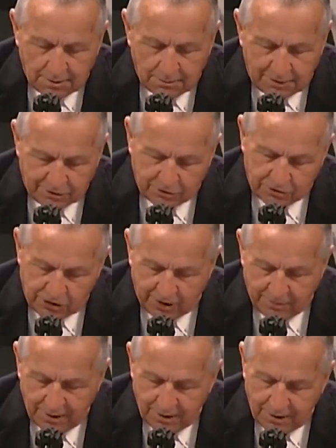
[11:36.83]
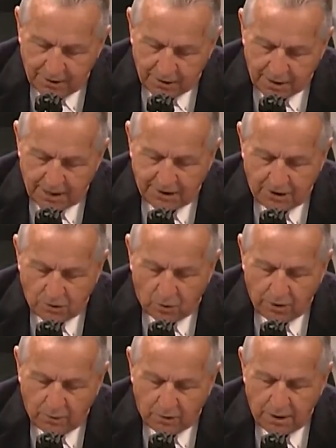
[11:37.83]
Mr. Chairman, the
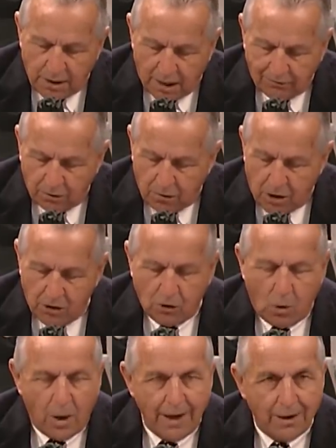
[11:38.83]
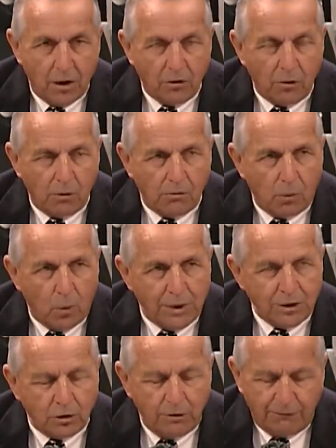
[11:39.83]
1921 novel, All Quiet on the
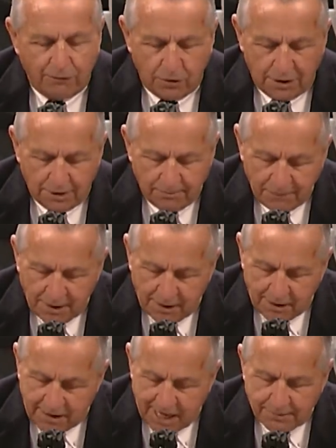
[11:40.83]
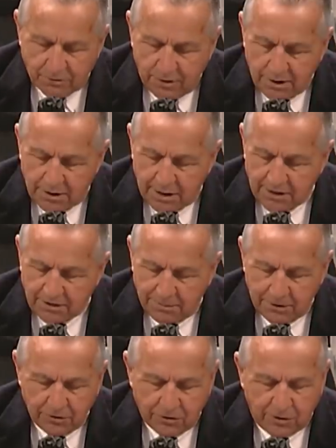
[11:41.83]
Western Front, captured the intense
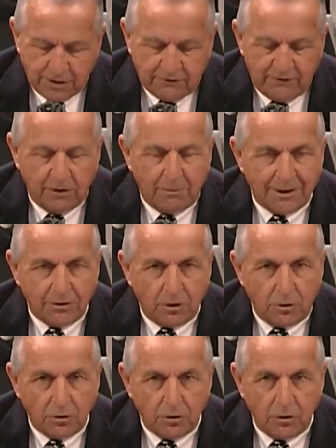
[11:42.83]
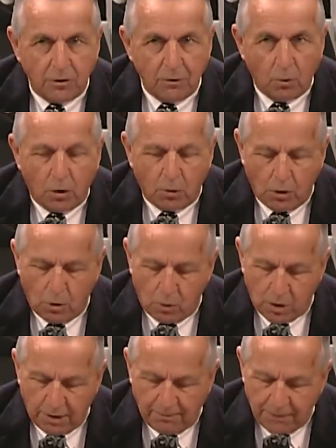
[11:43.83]
mental stress felt by soldiers during World
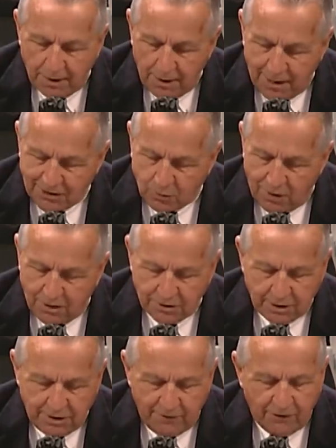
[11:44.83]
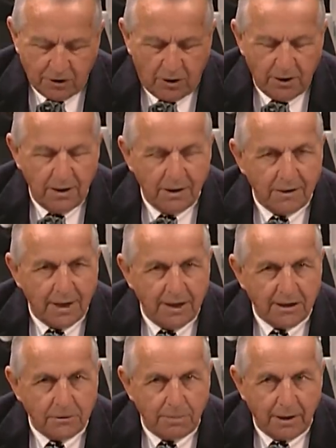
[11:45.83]
War I, as well as the difficulty they
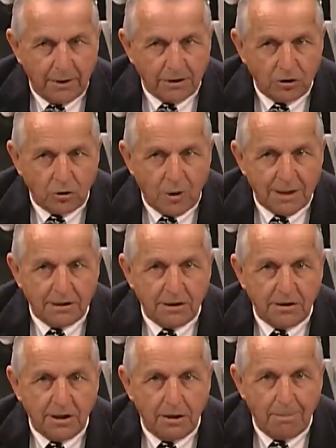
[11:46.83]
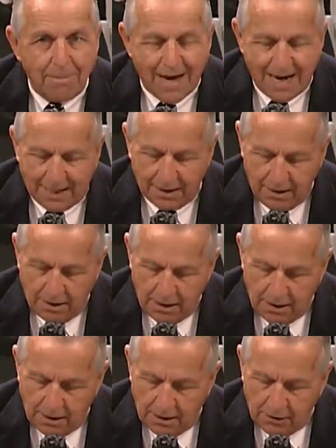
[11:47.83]
experienced transitioning back
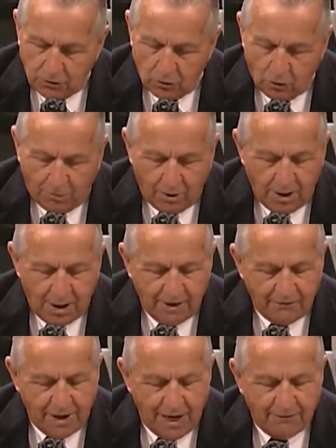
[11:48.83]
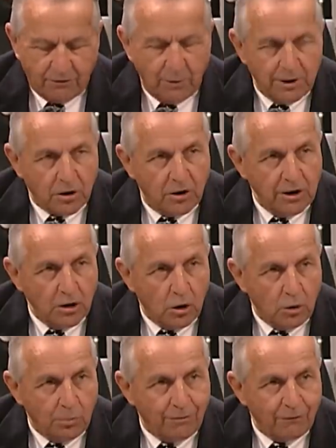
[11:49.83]
to normal life after returning
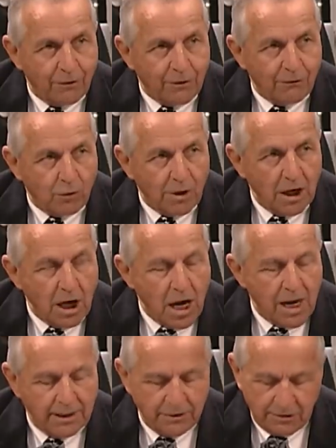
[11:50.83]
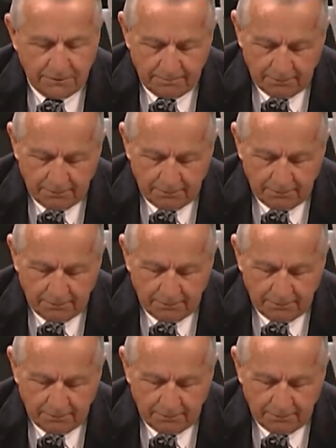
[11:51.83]
home from the front lines.